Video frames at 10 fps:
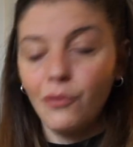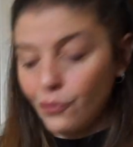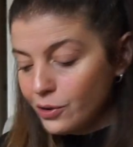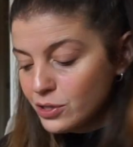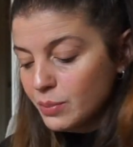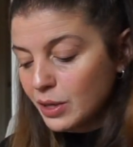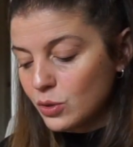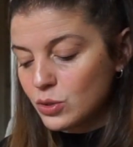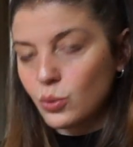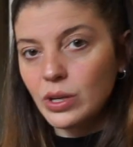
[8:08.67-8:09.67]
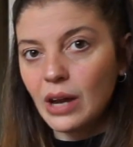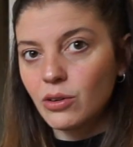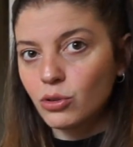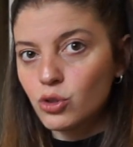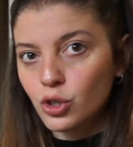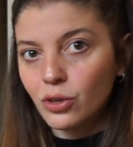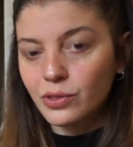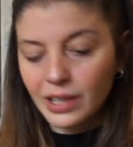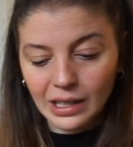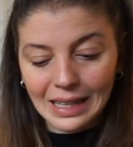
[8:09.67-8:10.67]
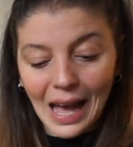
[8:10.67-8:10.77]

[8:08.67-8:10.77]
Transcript: first because we are not sure of the